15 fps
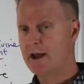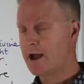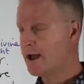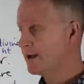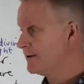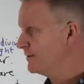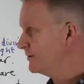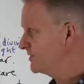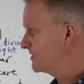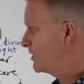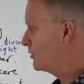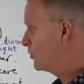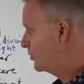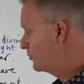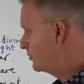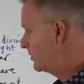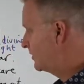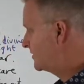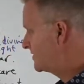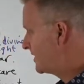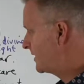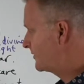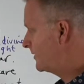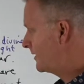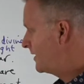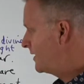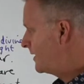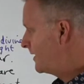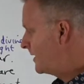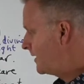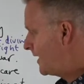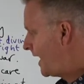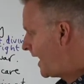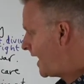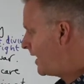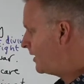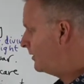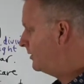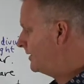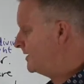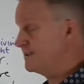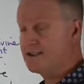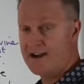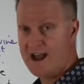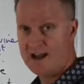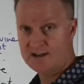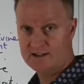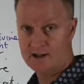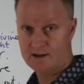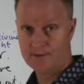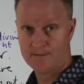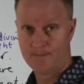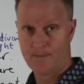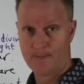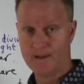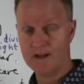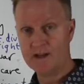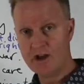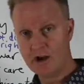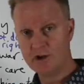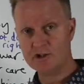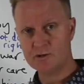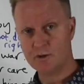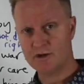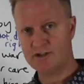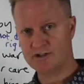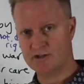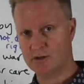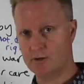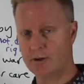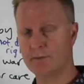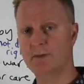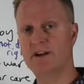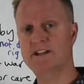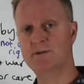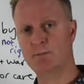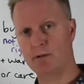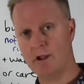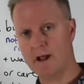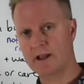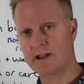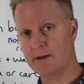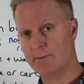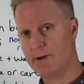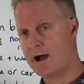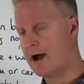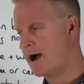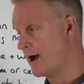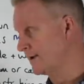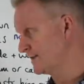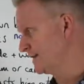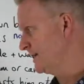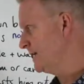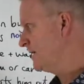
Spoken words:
And so we're really saying that Hal is an actor. He knows what he's doing, but he's playing a part.